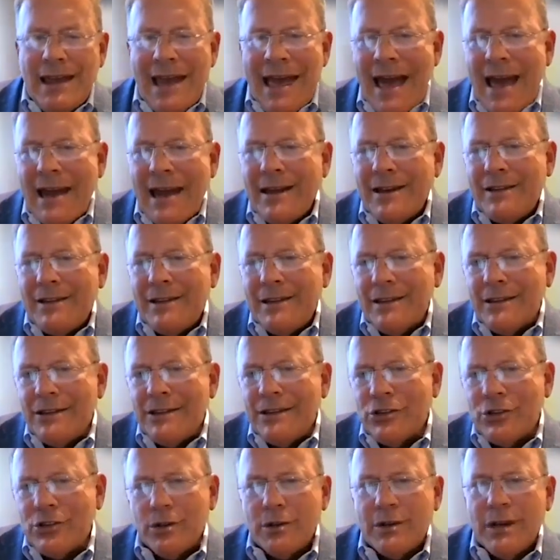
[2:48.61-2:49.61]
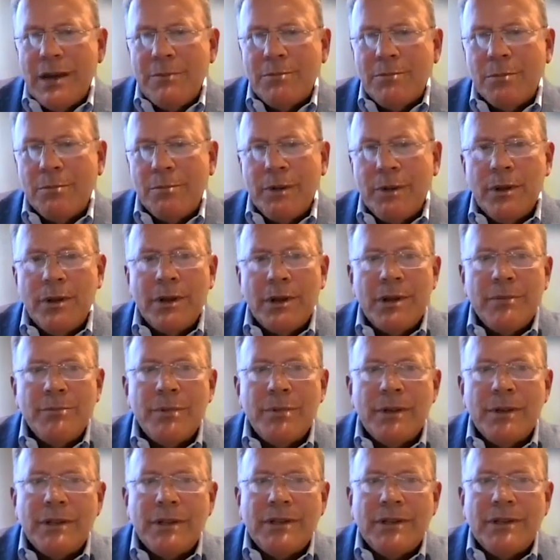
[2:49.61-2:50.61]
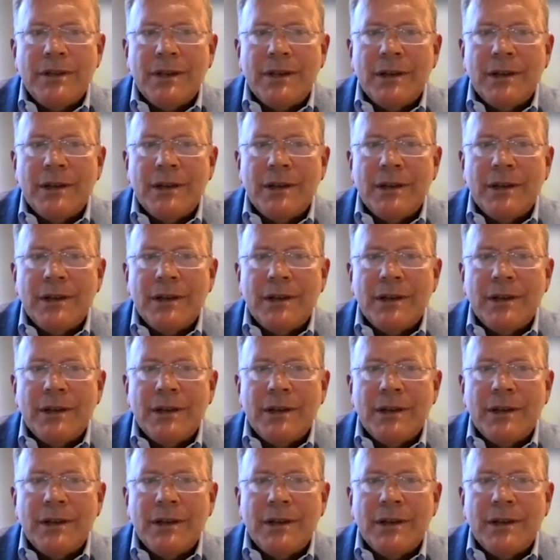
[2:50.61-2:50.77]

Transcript: added the additional capability, but